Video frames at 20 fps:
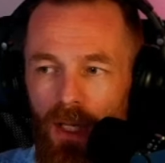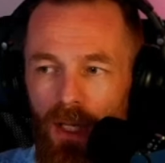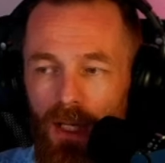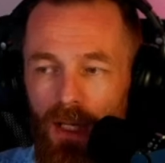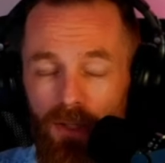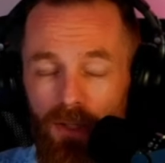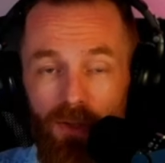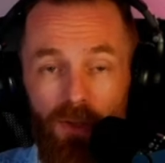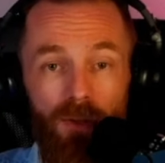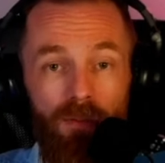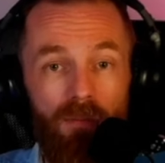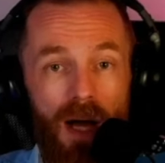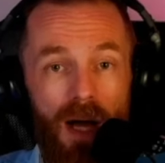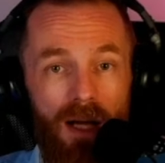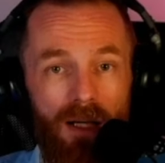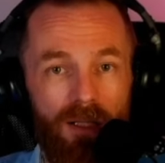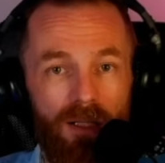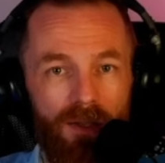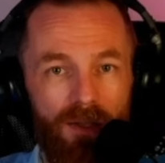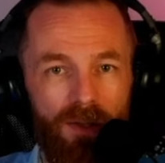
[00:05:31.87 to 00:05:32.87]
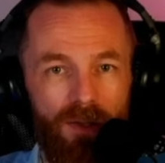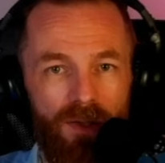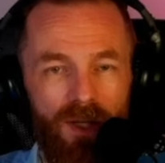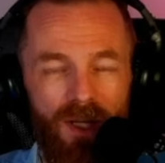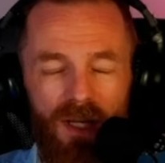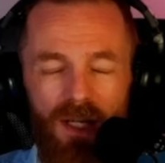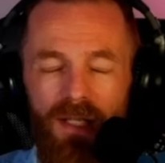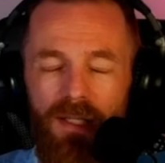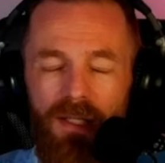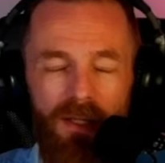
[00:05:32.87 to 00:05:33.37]
Two marketers,
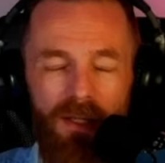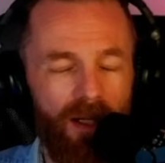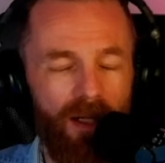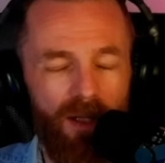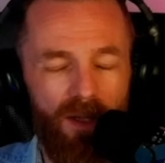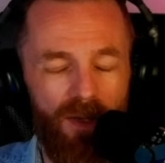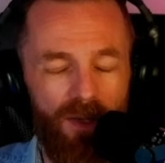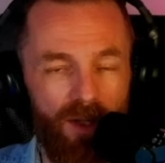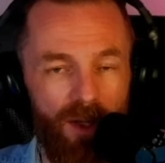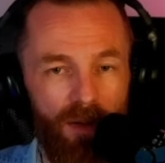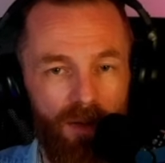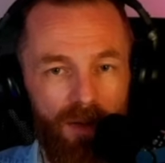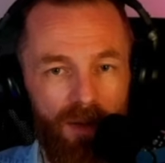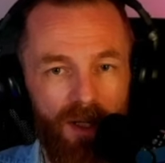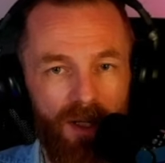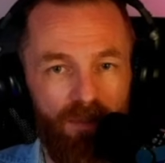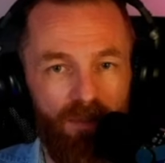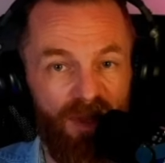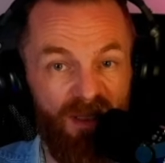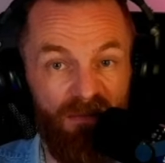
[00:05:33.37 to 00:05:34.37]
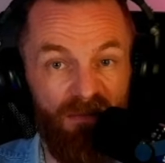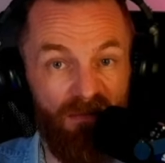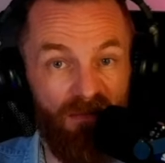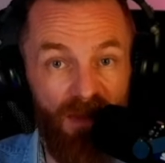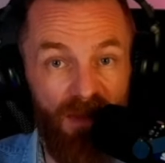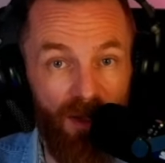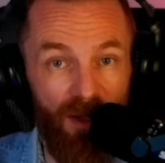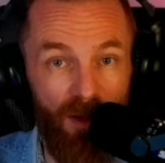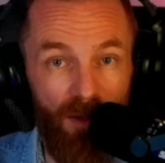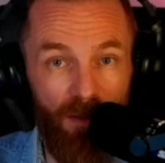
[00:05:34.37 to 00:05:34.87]
killer story, but
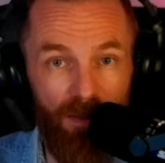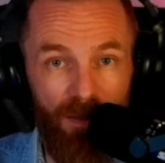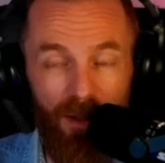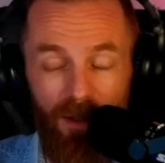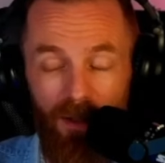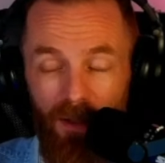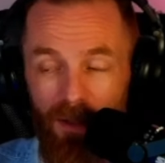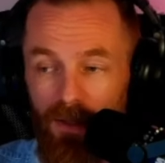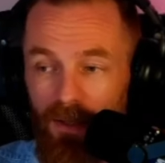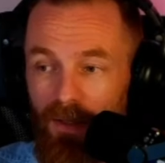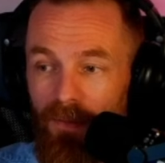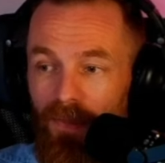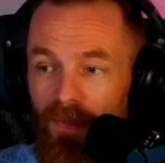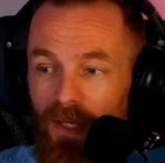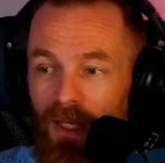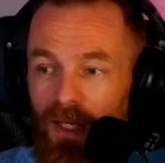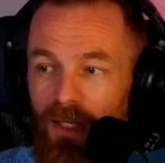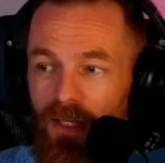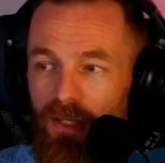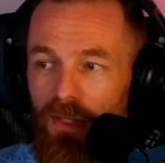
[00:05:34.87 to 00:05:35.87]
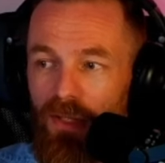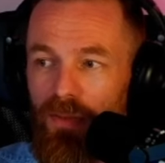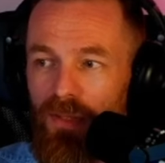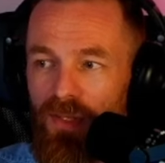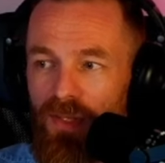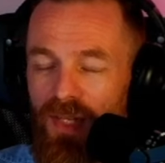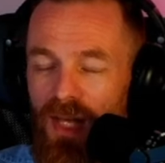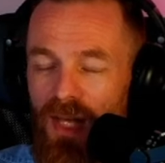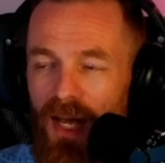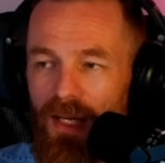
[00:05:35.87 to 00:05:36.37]
no product. Two
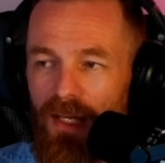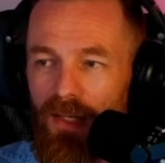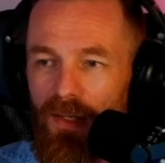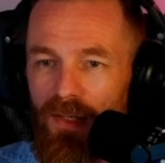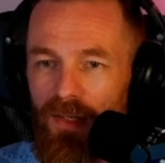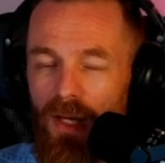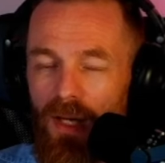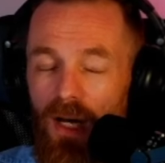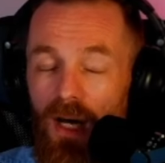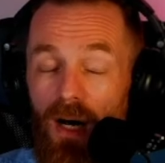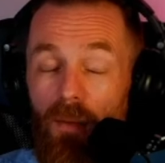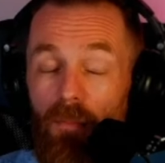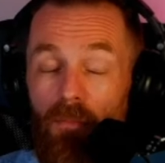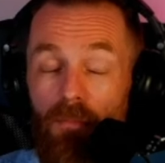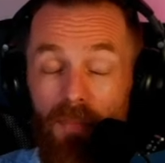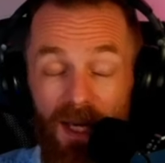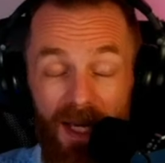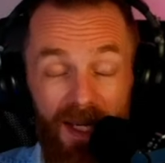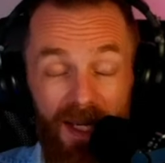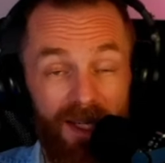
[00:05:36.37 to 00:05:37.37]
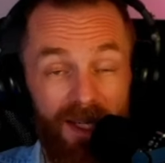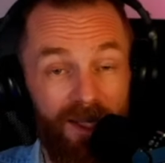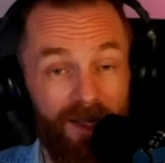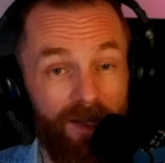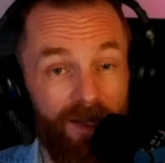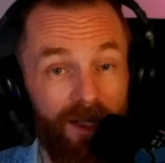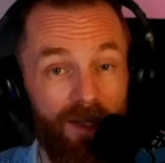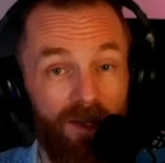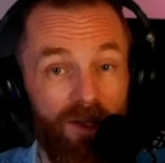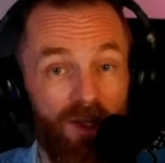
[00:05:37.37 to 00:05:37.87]
designers,
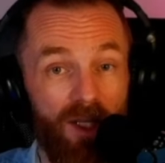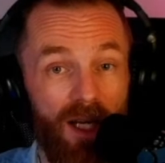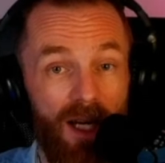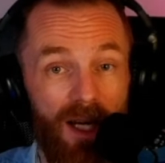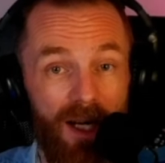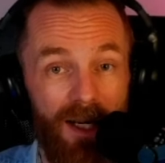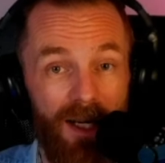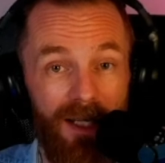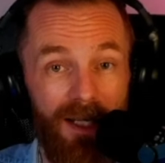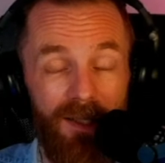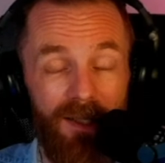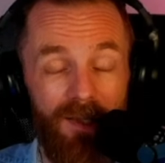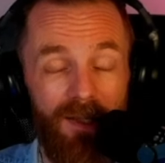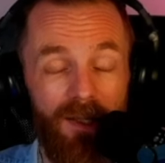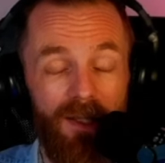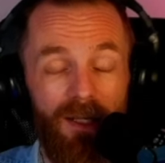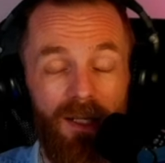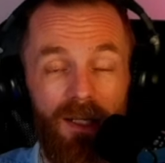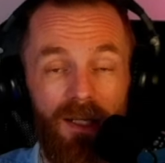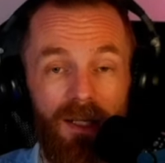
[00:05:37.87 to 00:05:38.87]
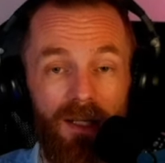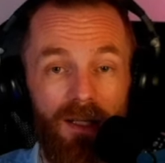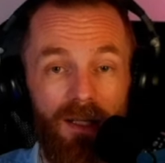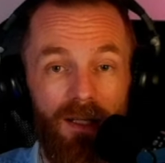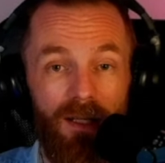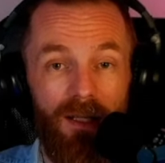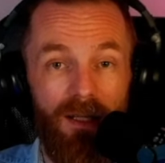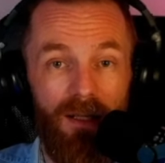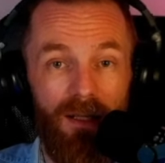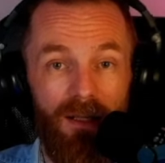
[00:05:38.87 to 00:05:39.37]
amazing slides,
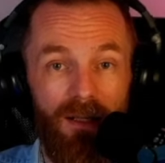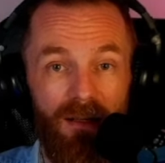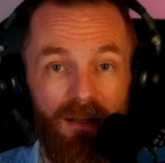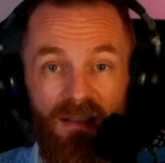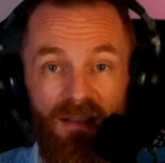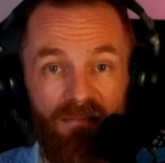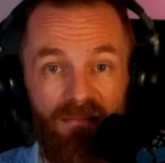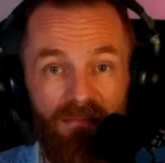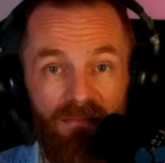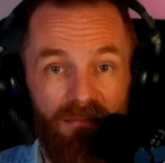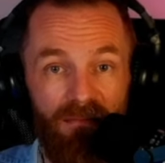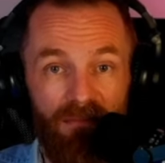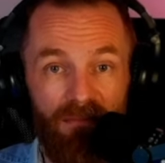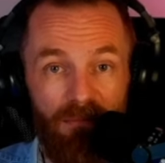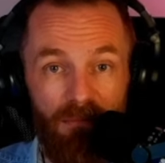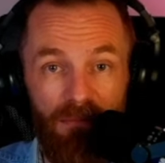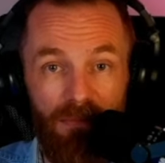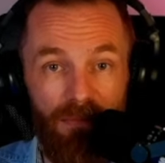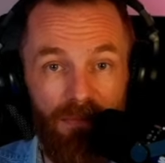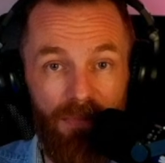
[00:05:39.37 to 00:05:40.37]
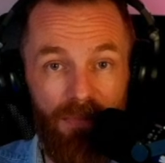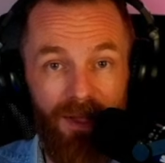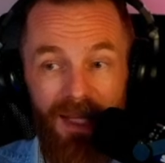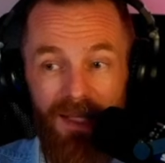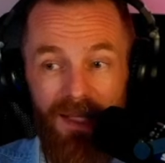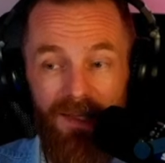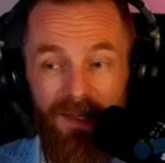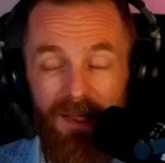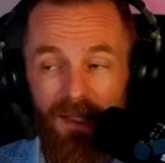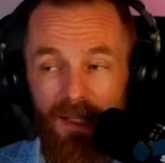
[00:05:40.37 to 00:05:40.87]
but
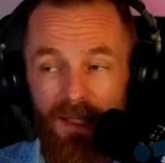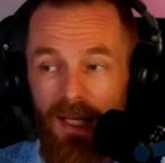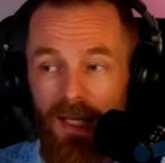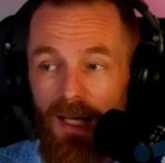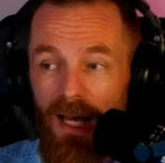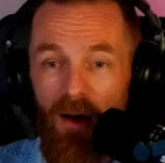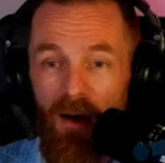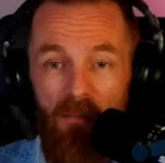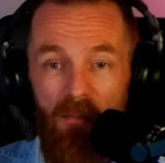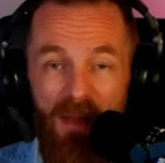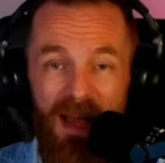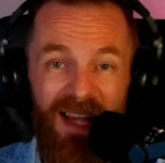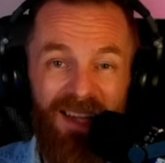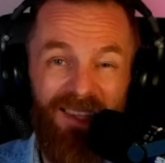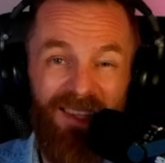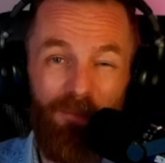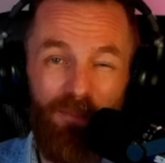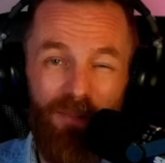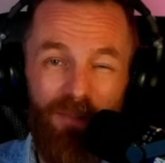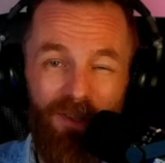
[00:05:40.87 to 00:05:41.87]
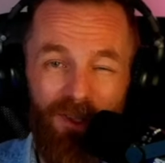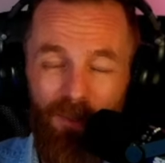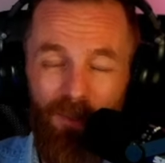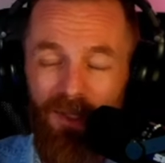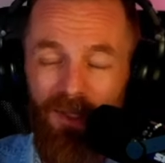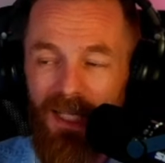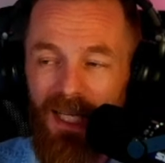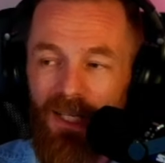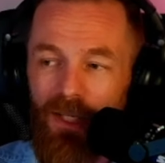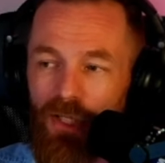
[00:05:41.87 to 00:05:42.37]
that's it. Amazing product
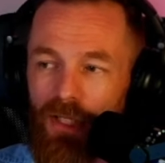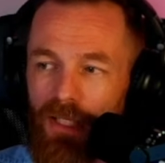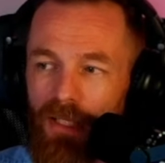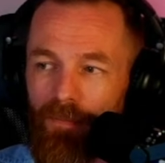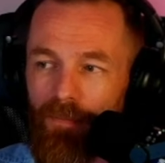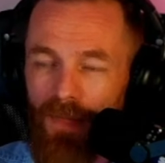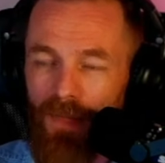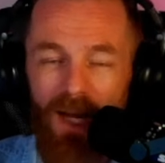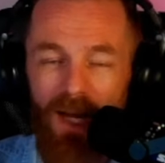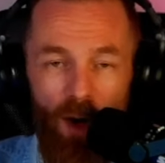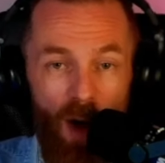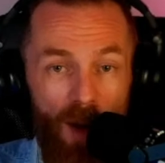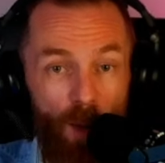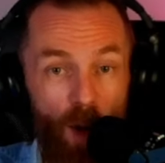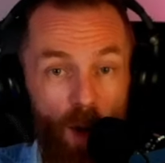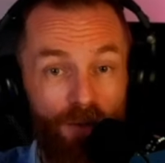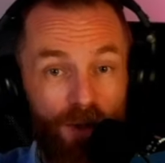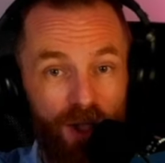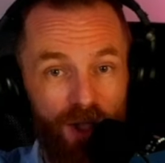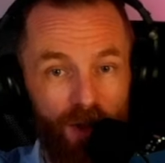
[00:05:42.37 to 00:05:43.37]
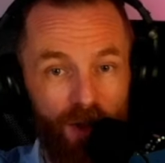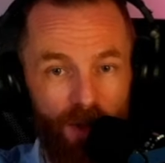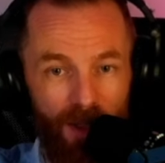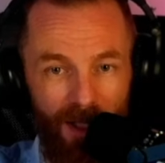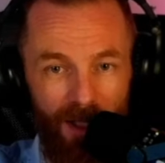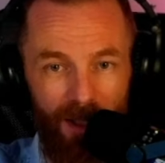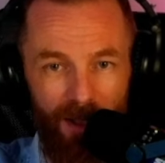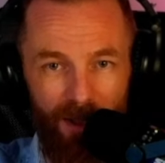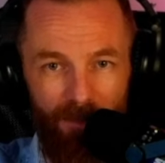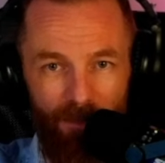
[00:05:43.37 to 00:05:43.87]
potentially. I know I'm overdoing
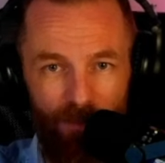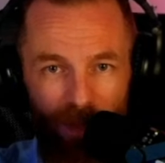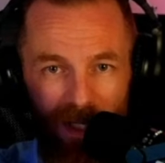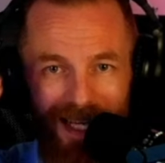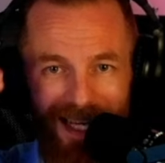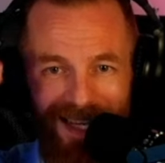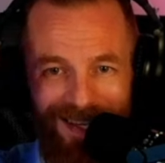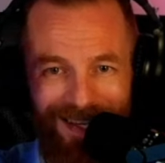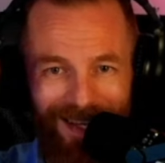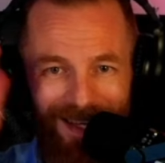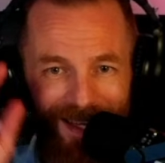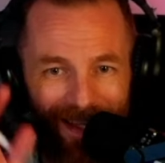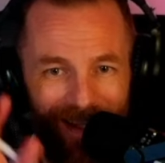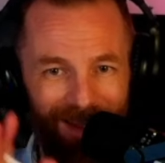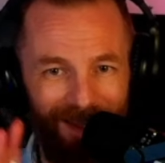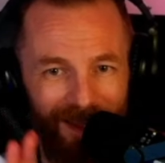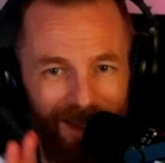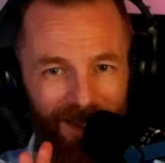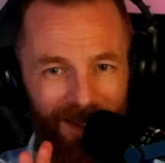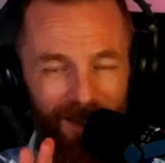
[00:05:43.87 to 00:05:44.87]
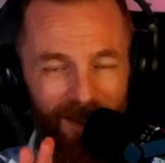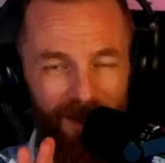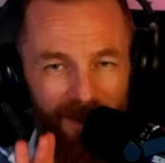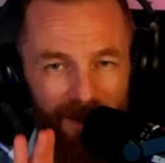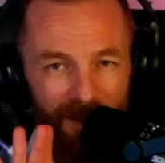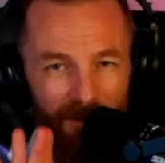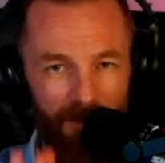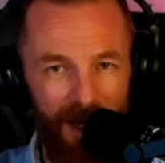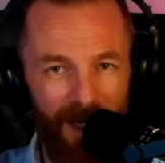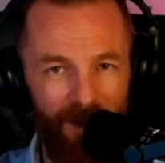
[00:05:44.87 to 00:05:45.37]
it, but again, this is the
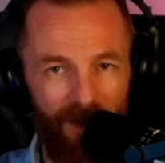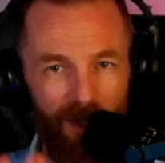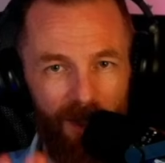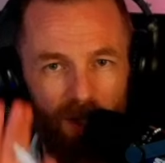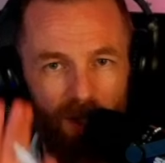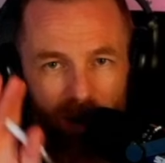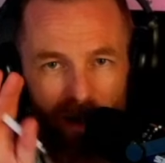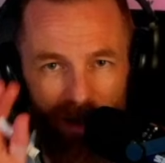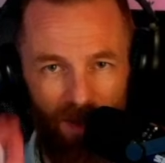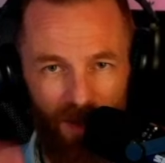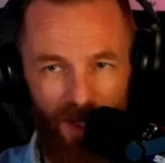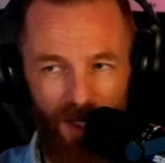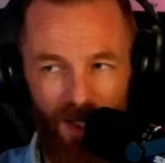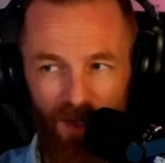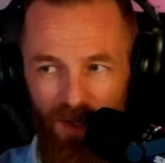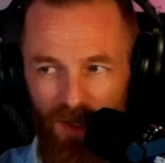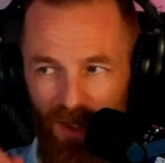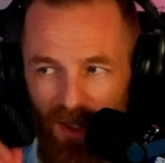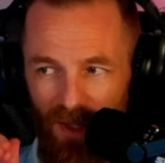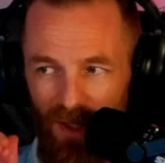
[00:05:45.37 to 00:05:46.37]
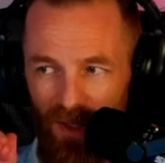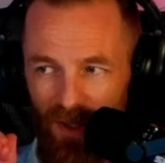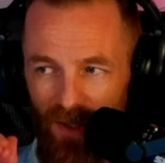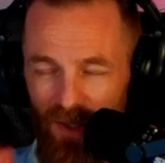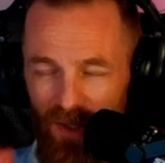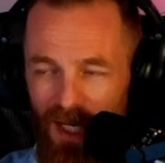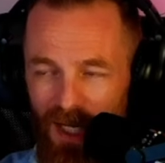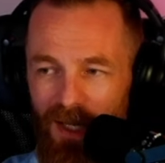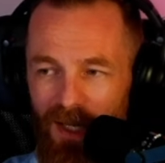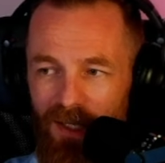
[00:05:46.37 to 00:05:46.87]
message this
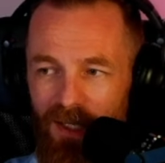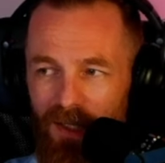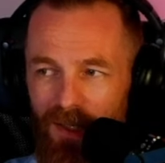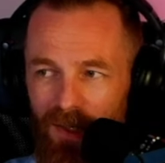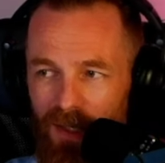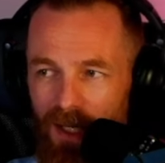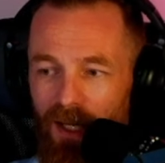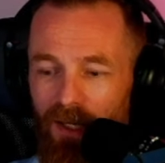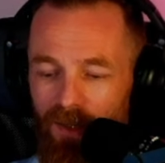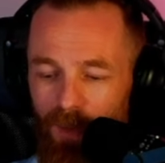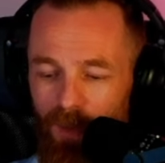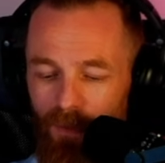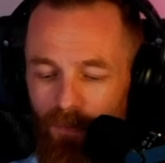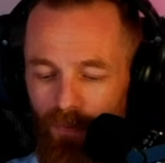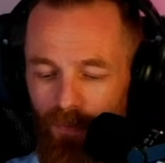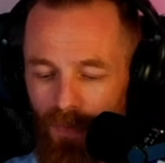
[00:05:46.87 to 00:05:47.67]
sentence tells me.